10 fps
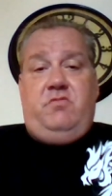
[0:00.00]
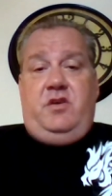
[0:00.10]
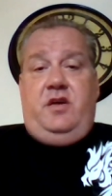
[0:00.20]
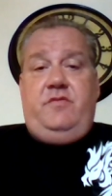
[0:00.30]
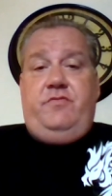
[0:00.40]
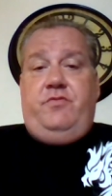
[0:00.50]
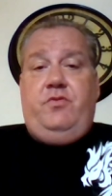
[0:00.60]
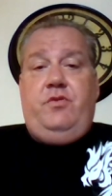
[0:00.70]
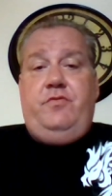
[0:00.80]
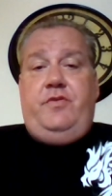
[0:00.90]
gotten
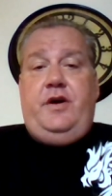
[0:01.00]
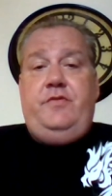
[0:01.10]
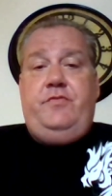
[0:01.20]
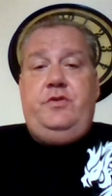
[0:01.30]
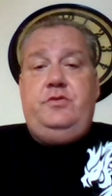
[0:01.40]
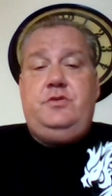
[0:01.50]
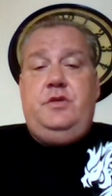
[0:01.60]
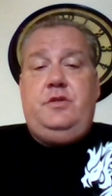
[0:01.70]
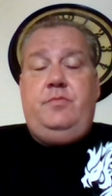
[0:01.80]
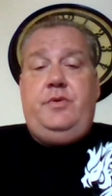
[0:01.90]
four or five views
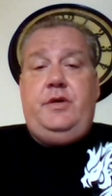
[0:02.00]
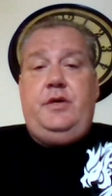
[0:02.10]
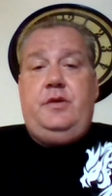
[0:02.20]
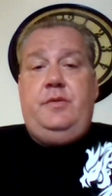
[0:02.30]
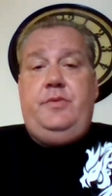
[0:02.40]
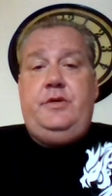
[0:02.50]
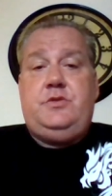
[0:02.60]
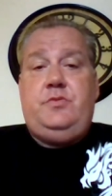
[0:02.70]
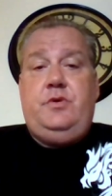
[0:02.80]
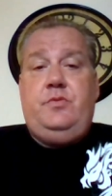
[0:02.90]
nothing big the
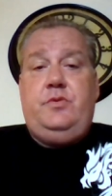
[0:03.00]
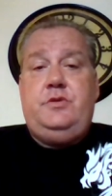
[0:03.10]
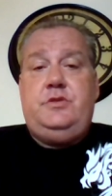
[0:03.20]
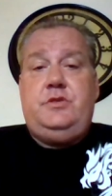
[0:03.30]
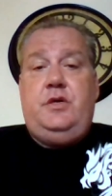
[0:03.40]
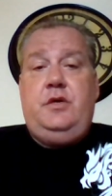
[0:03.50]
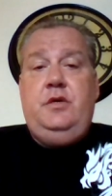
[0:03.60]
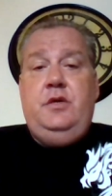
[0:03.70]
biggest one was uh,